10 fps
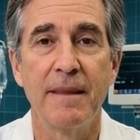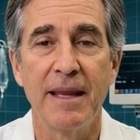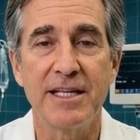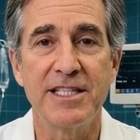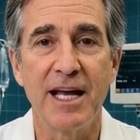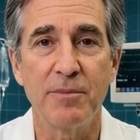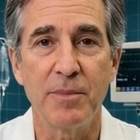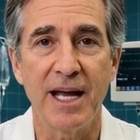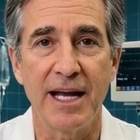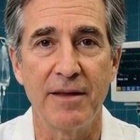Instead of
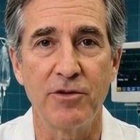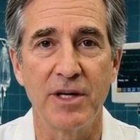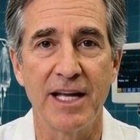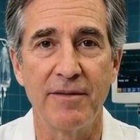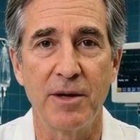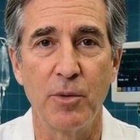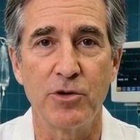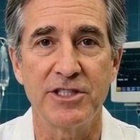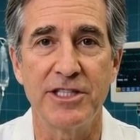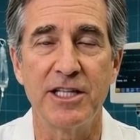planning for inevitable
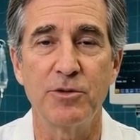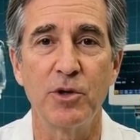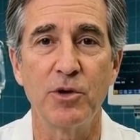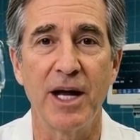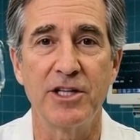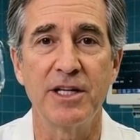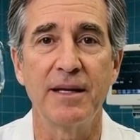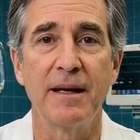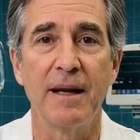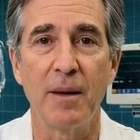disease
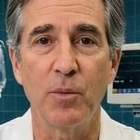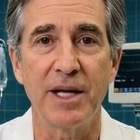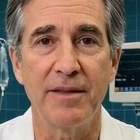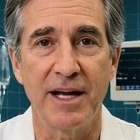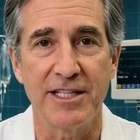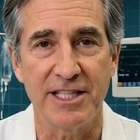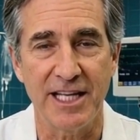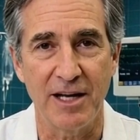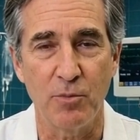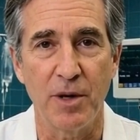progression, we
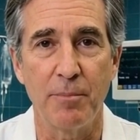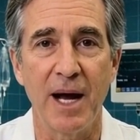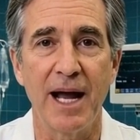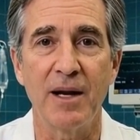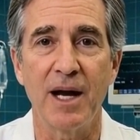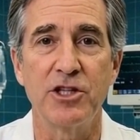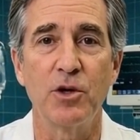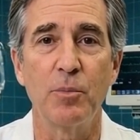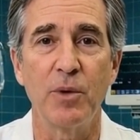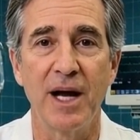investigate what
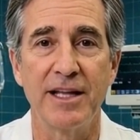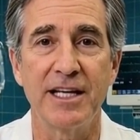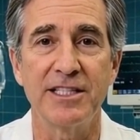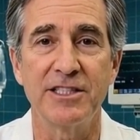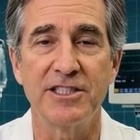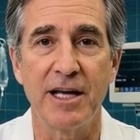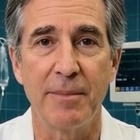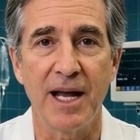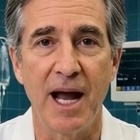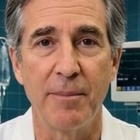biological processes can
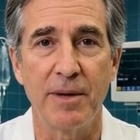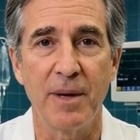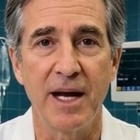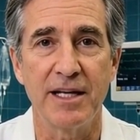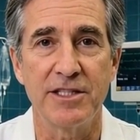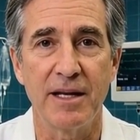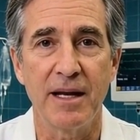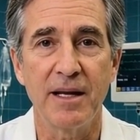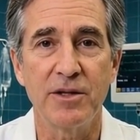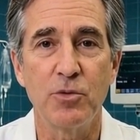be optimized
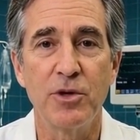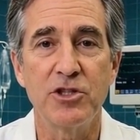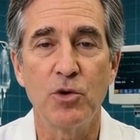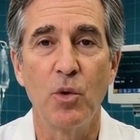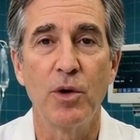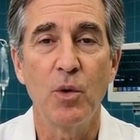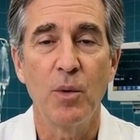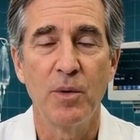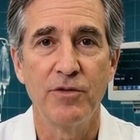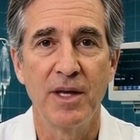to restore
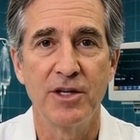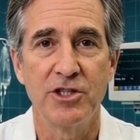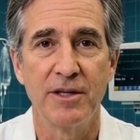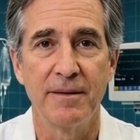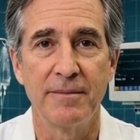normal function.